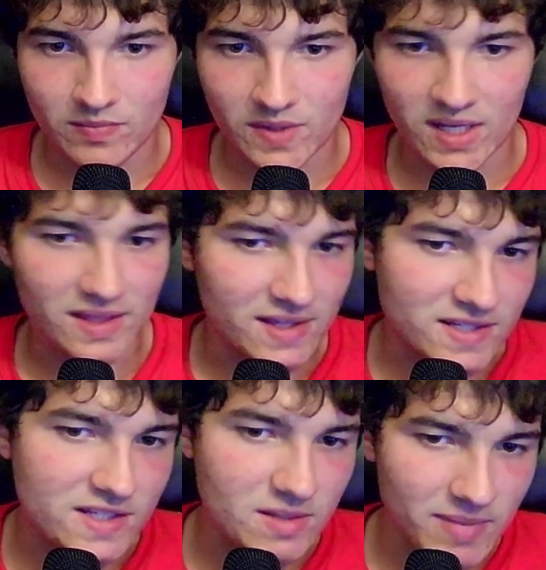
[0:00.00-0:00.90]
Like, this
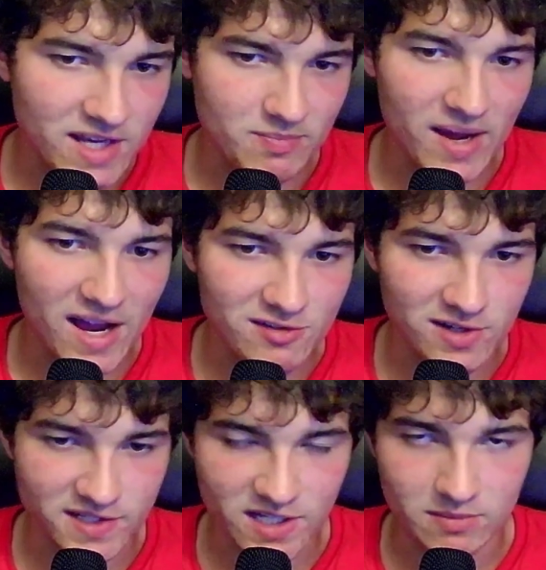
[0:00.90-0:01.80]
is the best
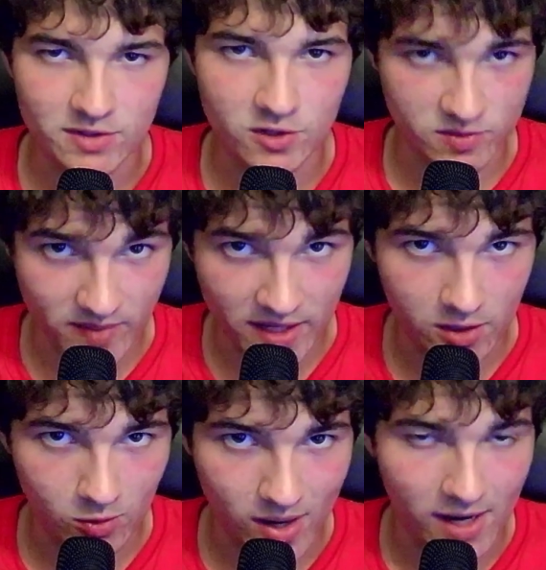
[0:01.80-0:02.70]
Padres team that there's been in
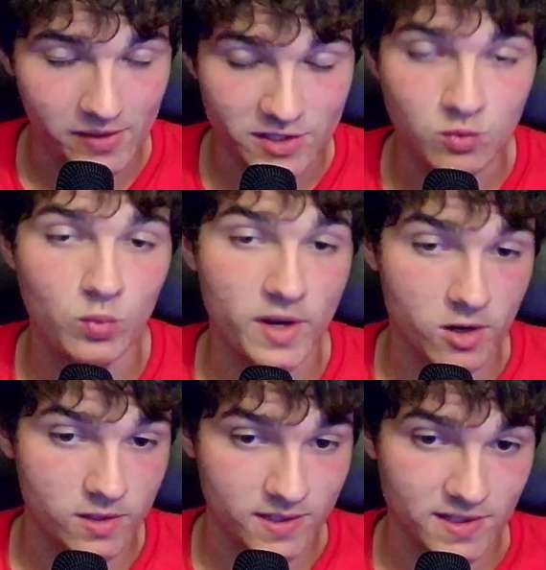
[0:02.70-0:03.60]
a while. That's
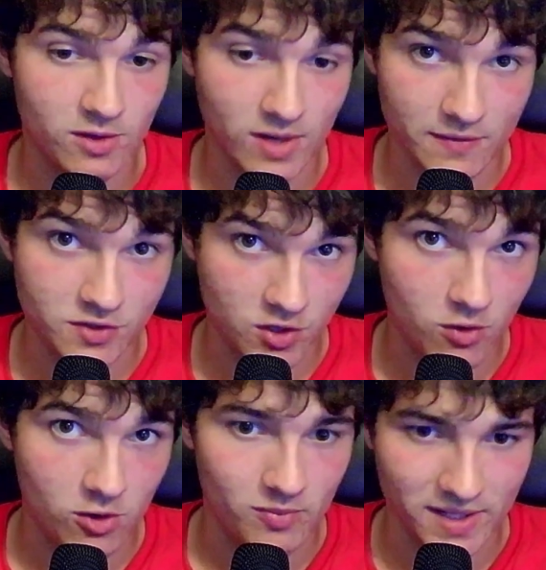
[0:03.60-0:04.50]
weird because they don't have
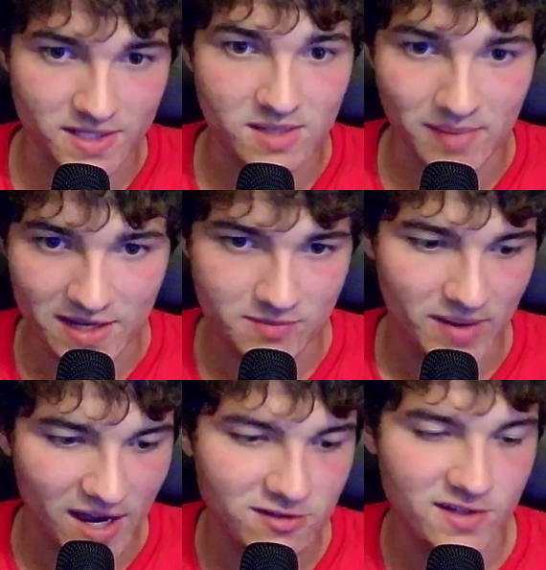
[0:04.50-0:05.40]
Soto, but it's the best
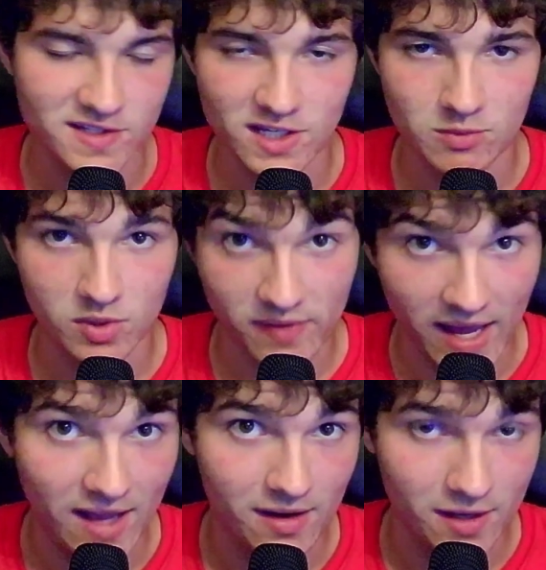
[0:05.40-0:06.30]
Padres team we've
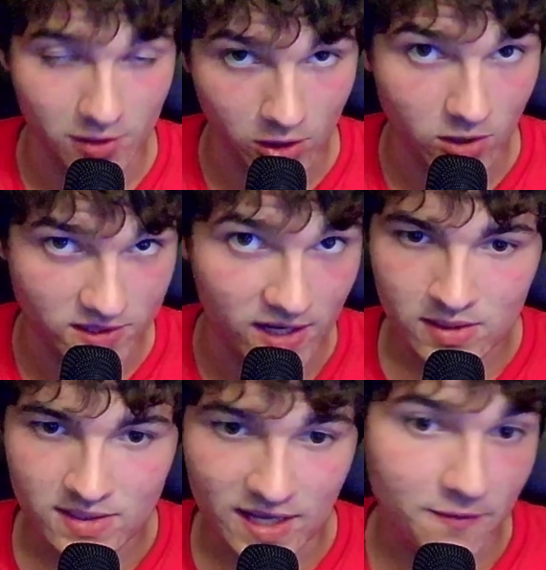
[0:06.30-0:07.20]
had in a long time.
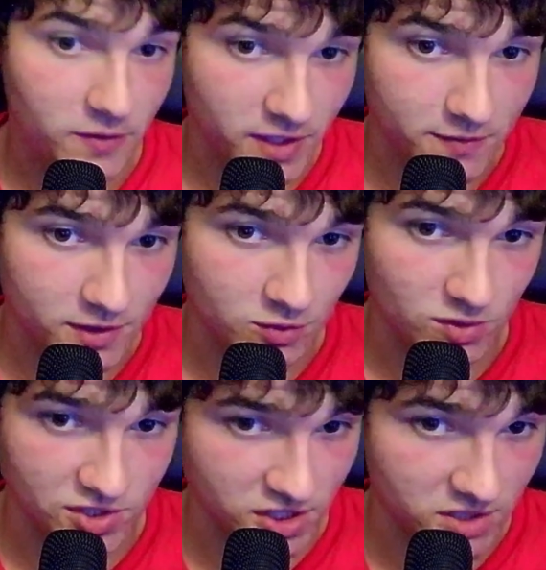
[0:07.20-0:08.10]
Definitely of this
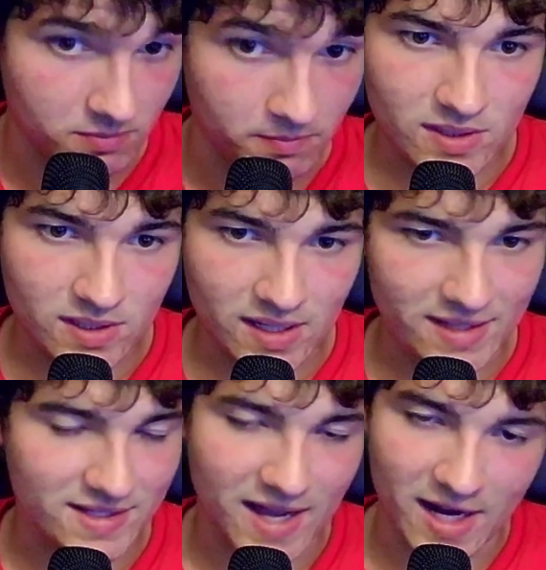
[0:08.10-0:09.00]
regime.
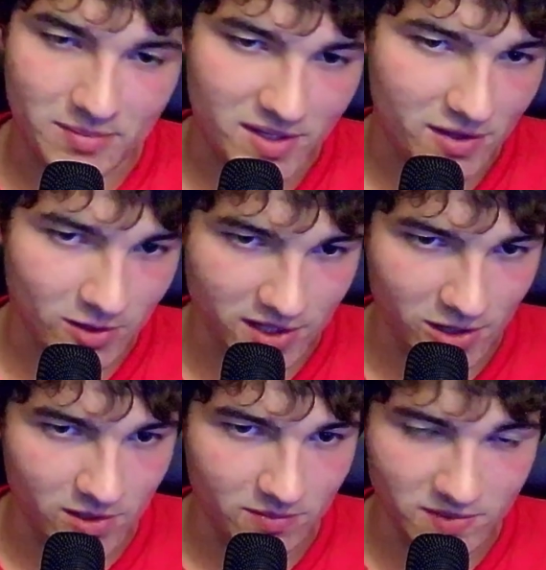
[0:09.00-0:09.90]
It's got to be their year
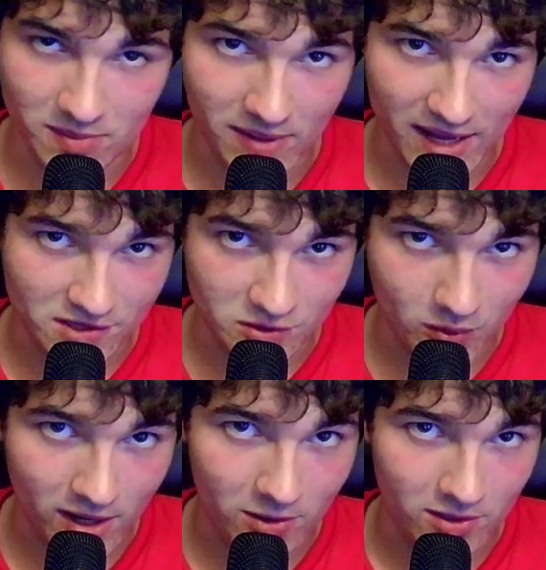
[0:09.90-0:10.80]
to get past the
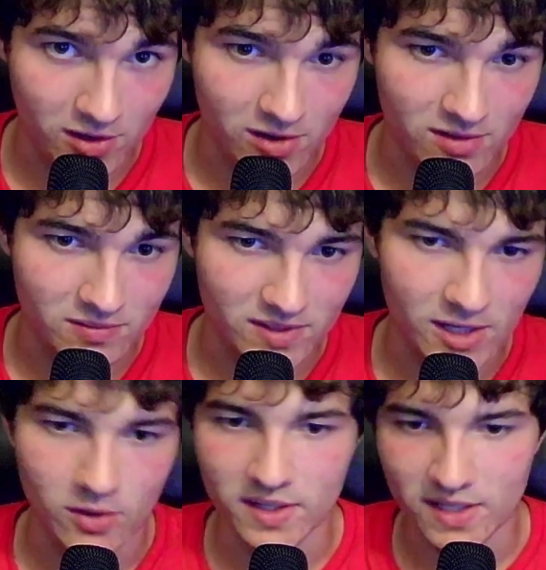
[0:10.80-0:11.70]
wild card. I
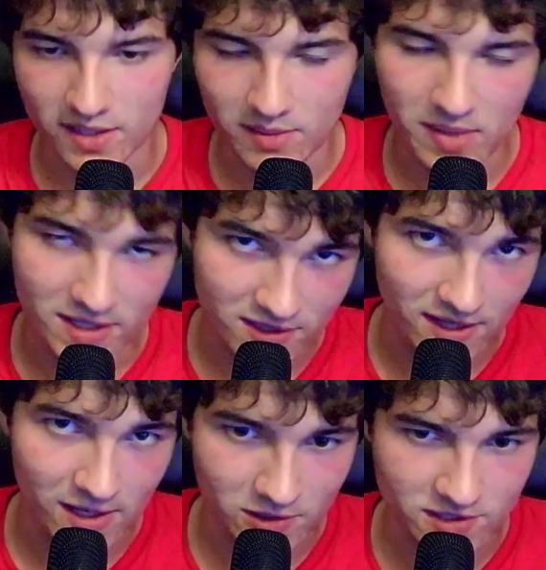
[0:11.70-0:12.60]
know they did. They made it to the
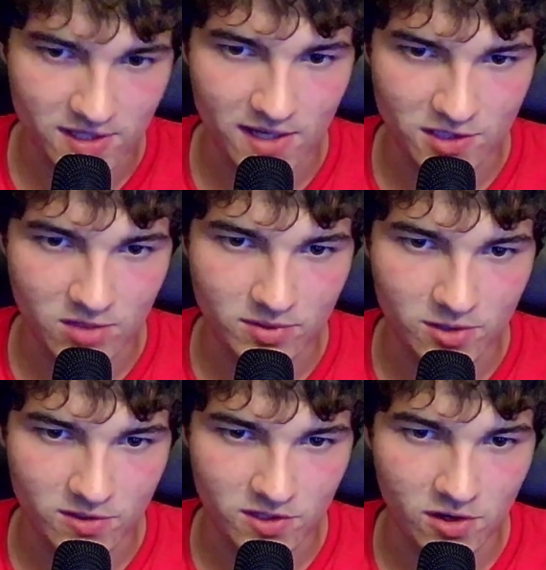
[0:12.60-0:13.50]
NLCS a couple
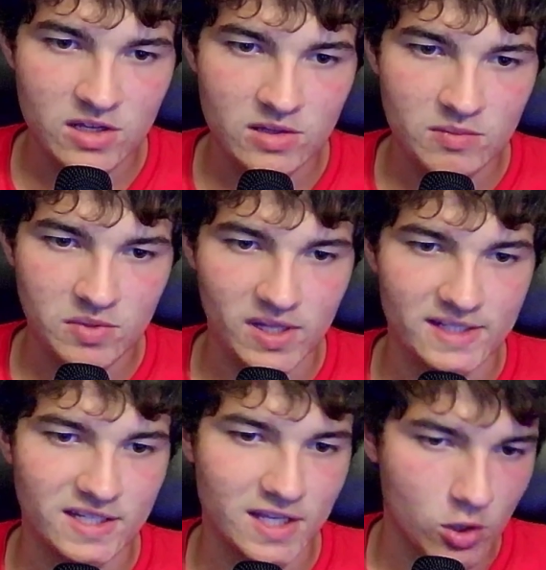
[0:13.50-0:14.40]
years ago. But, like,
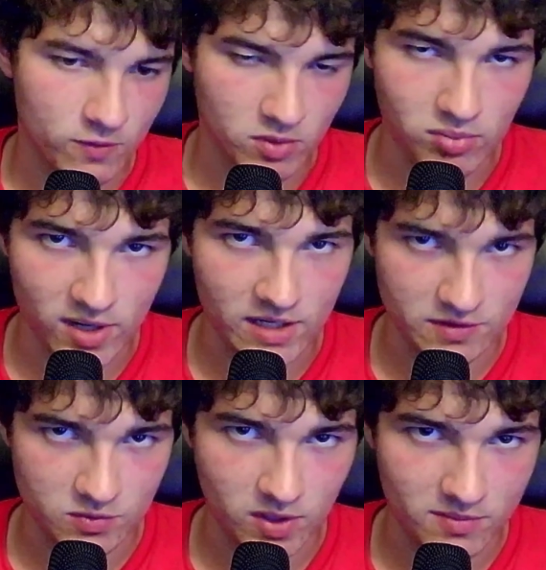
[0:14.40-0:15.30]
to get over the Braves
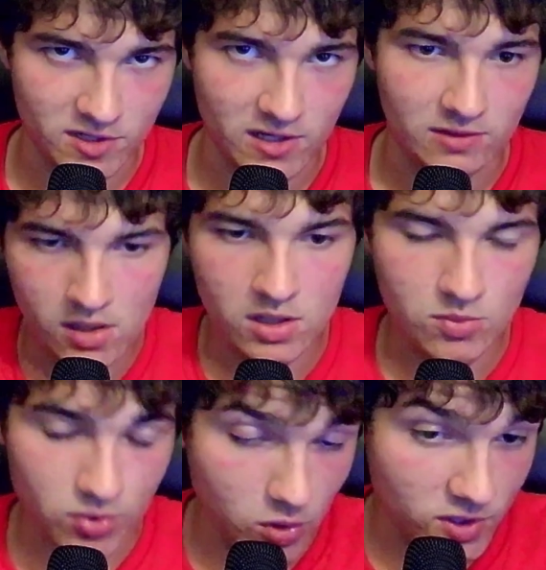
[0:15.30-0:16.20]
is what I'm saying.
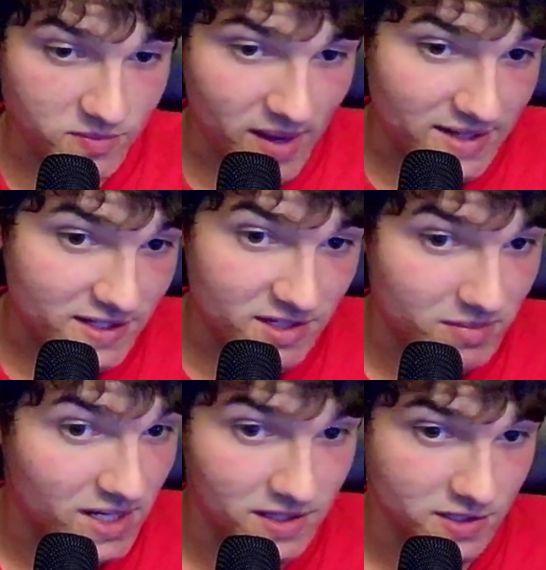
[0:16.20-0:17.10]
Brewers Mets, to
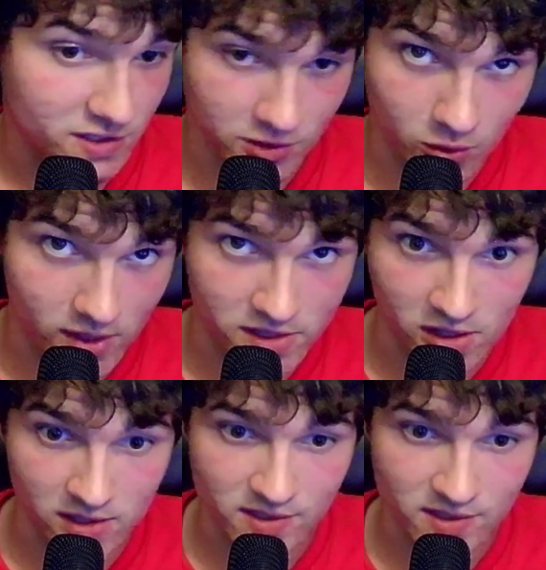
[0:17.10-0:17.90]
me, this is a coin toss.